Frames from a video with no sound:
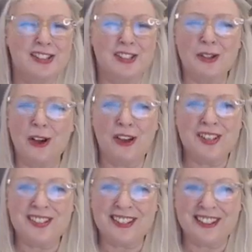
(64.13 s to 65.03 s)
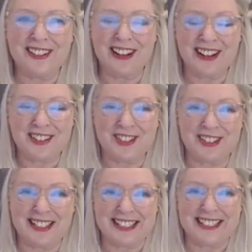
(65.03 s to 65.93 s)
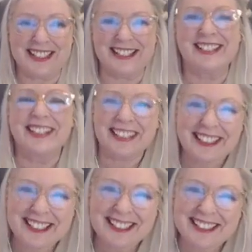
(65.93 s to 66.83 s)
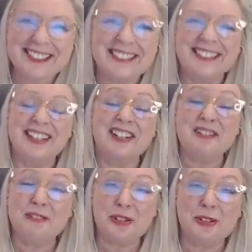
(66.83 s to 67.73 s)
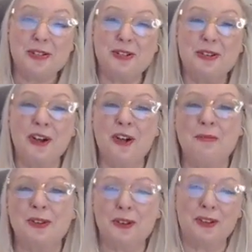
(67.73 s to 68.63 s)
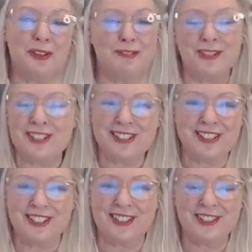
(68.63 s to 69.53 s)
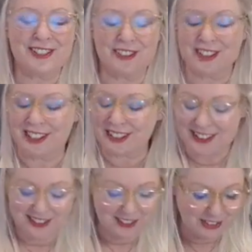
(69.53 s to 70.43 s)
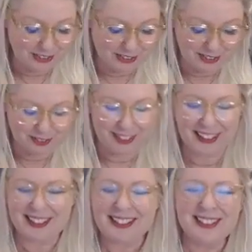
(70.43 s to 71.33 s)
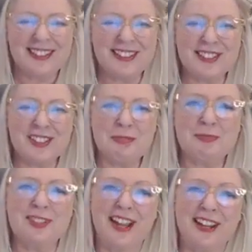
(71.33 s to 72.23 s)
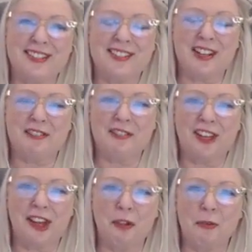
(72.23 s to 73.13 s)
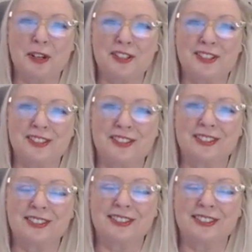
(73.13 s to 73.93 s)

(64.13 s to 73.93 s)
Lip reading: to do all these other extra extensions for Google Chrome in order for it to share the screen. So just some tech stuff that I wasn't